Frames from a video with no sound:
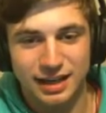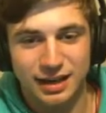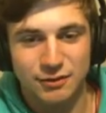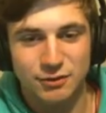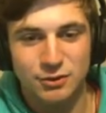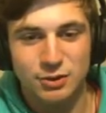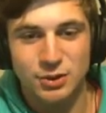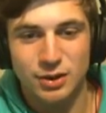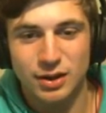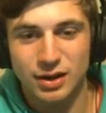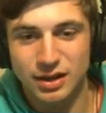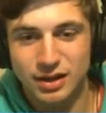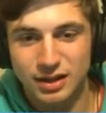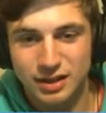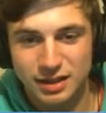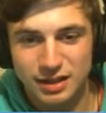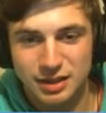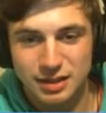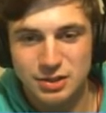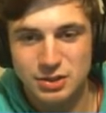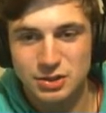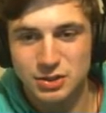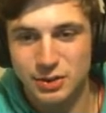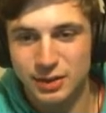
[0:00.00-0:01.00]
If you are
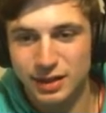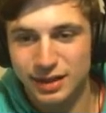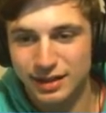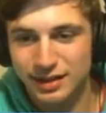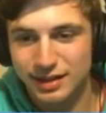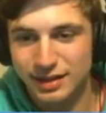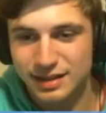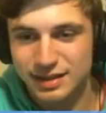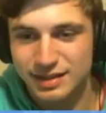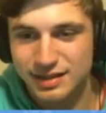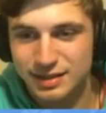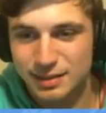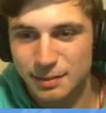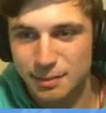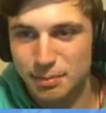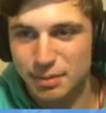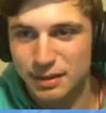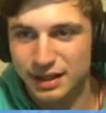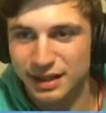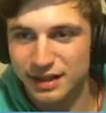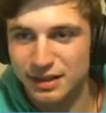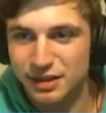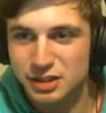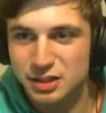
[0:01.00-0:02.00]
enjoying this
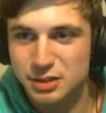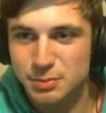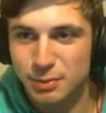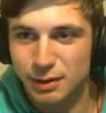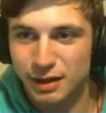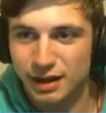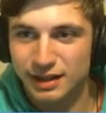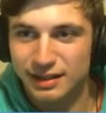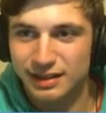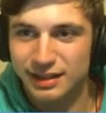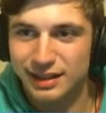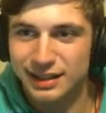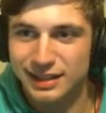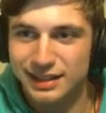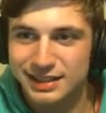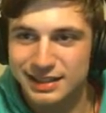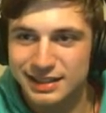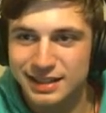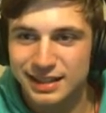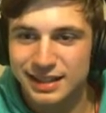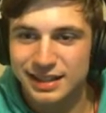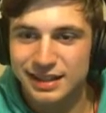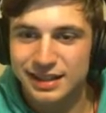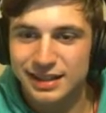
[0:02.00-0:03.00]
player
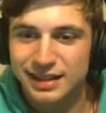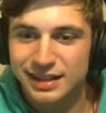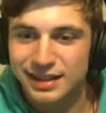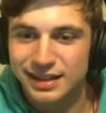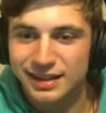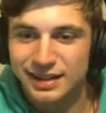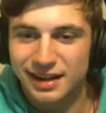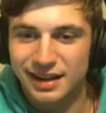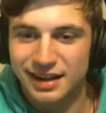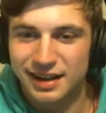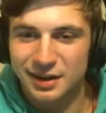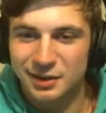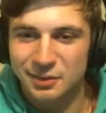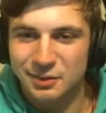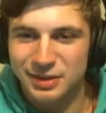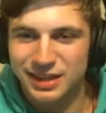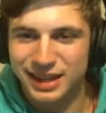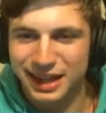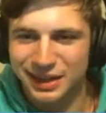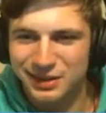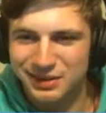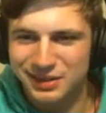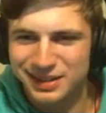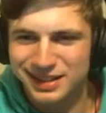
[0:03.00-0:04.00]
spotlight,
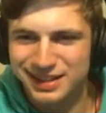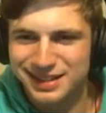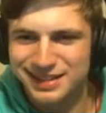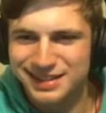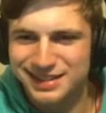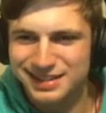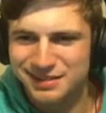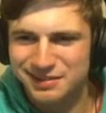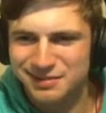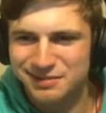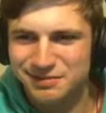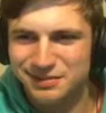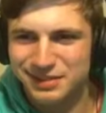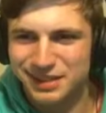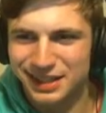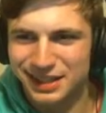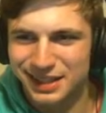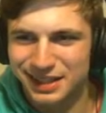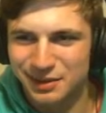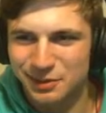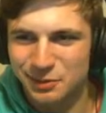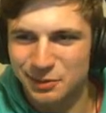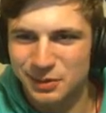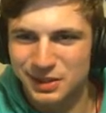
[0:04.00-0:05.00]
without this
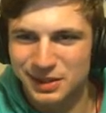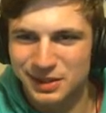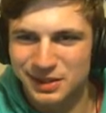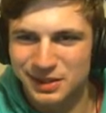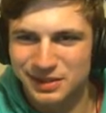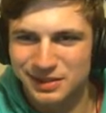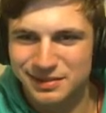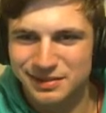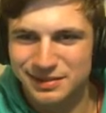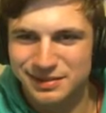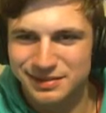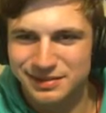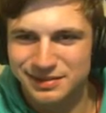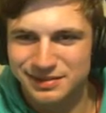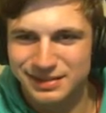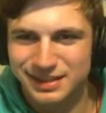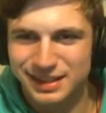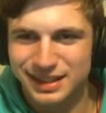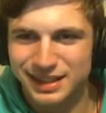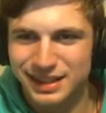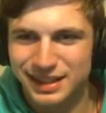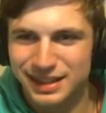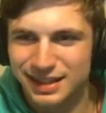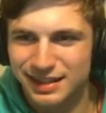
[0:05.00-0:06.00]
weird
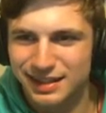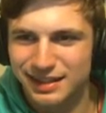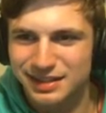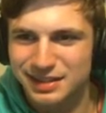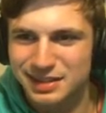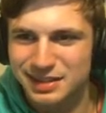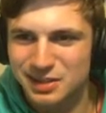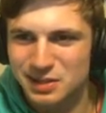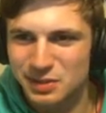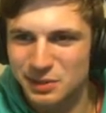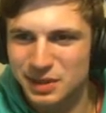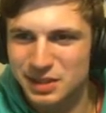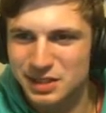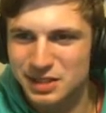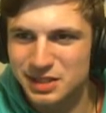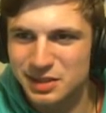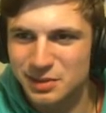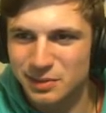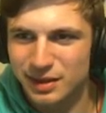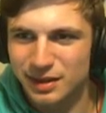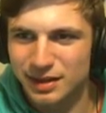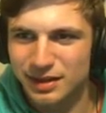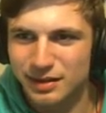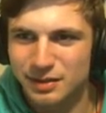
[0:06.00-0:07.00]

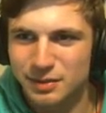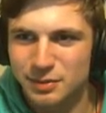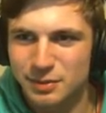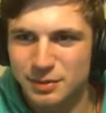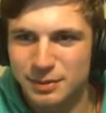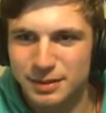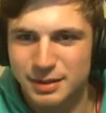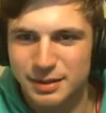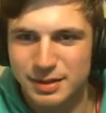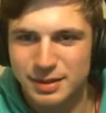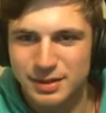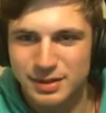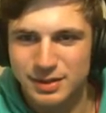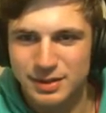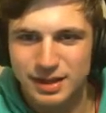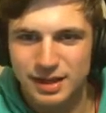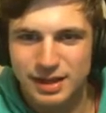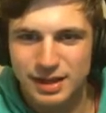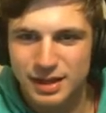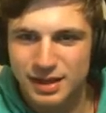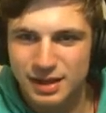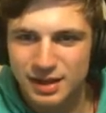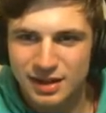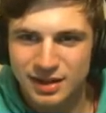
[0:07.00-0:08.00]
situation where, what am I doing?
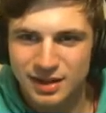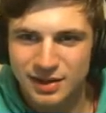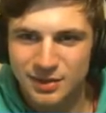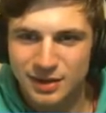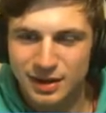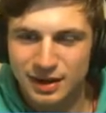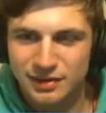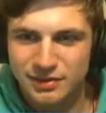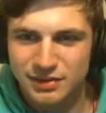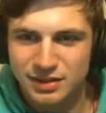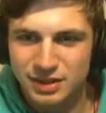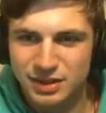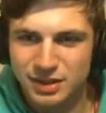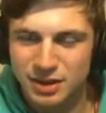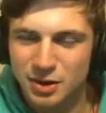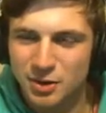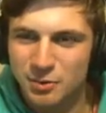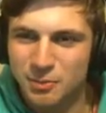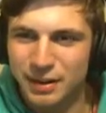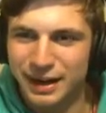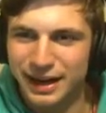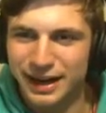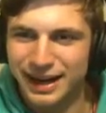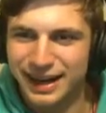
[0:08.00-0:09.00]
Where I have to
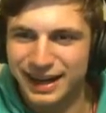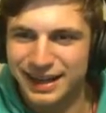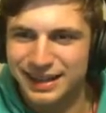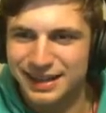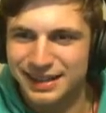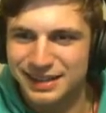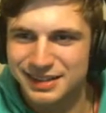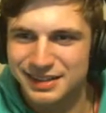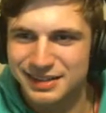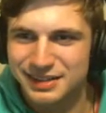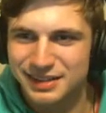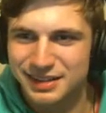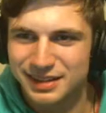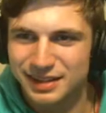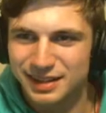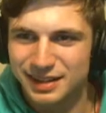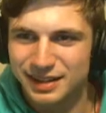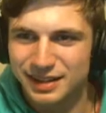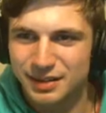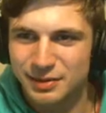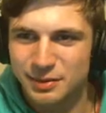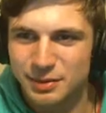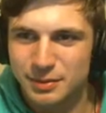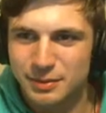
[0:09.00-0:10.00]
go back and,
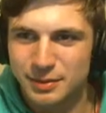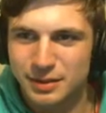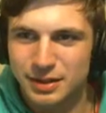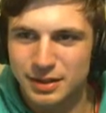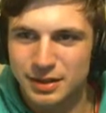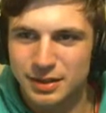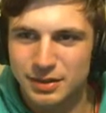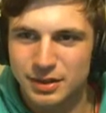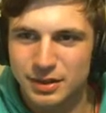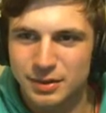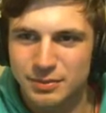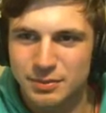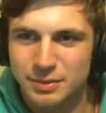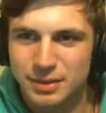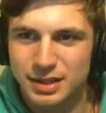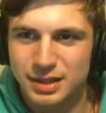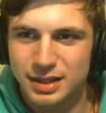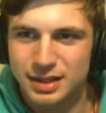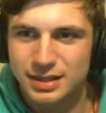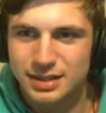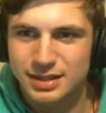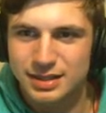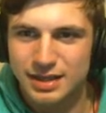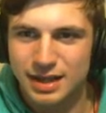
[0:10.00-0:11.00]
what am I, no,
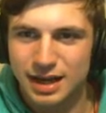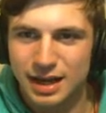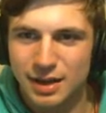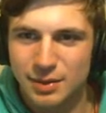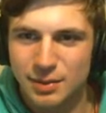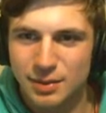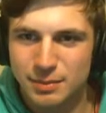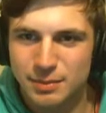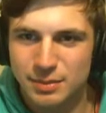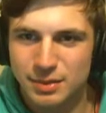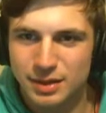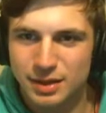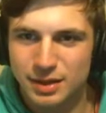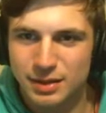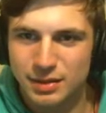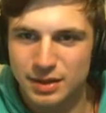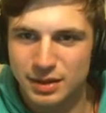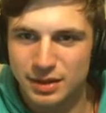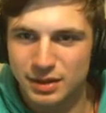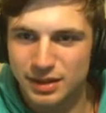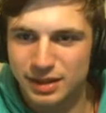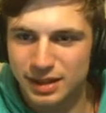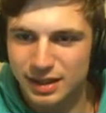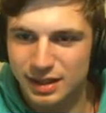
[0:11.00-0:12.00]
this is not what I'm doing. I
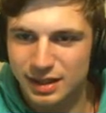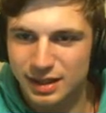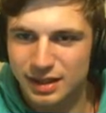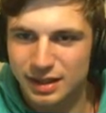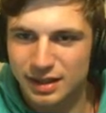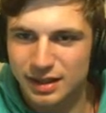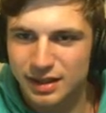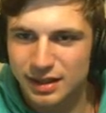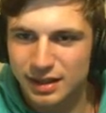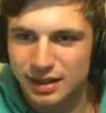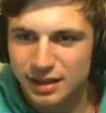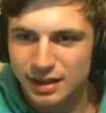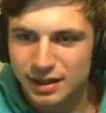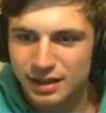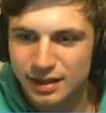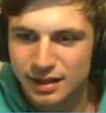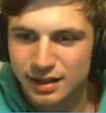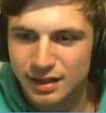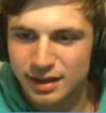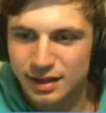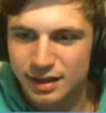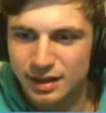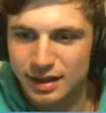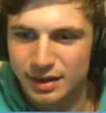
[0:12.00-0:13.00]
want to go here.
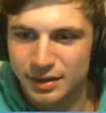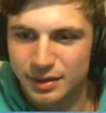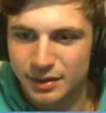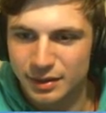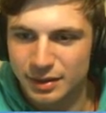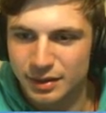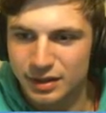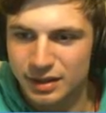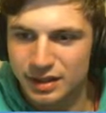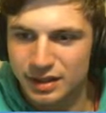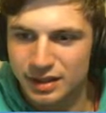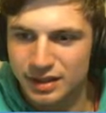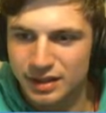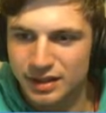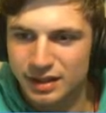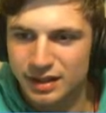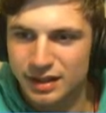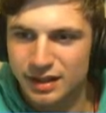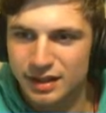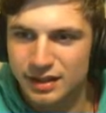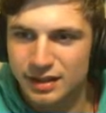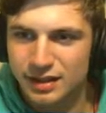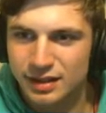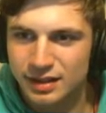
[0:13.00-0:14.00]
I'm going to go
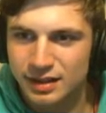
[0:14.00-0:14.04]
here.